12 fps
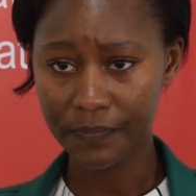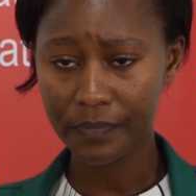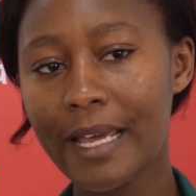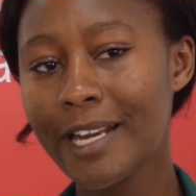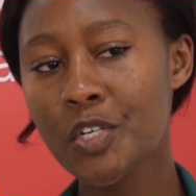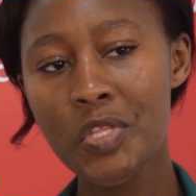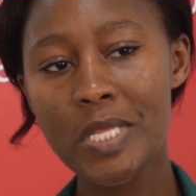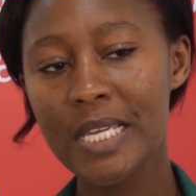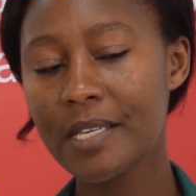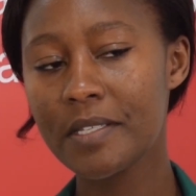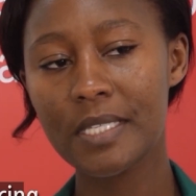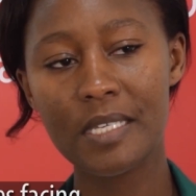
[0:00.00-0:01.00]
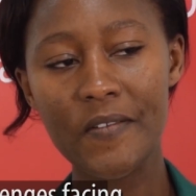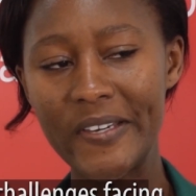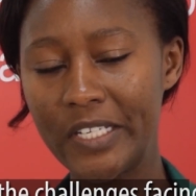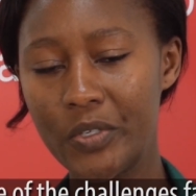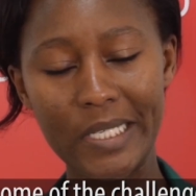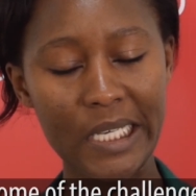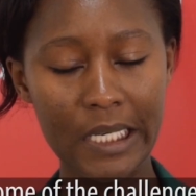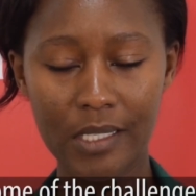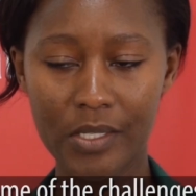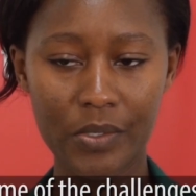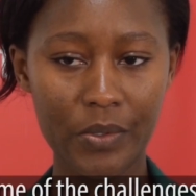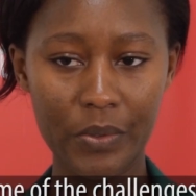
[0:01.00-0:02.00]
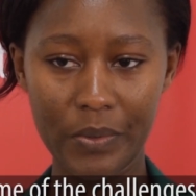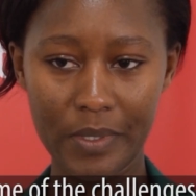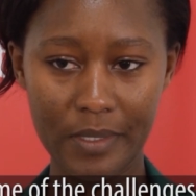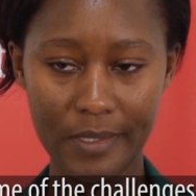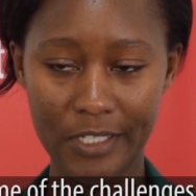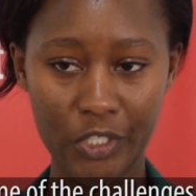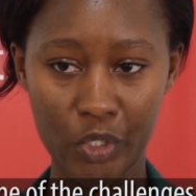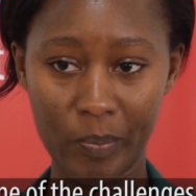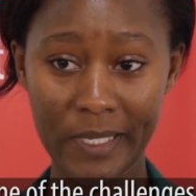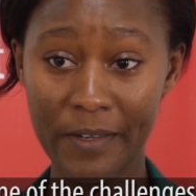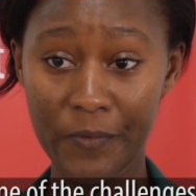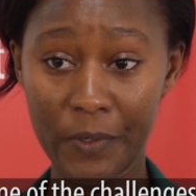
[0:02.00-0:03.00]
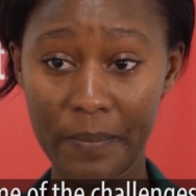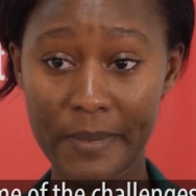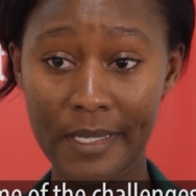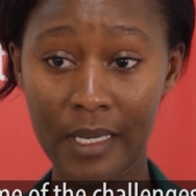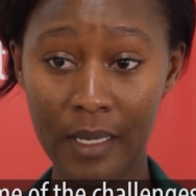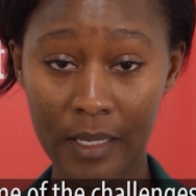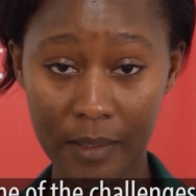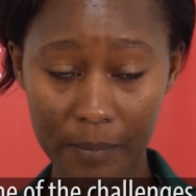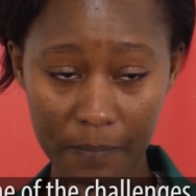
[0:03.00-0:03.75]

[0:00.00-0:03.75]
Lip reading: And I don't think it's even unique to digital platforms. Okay.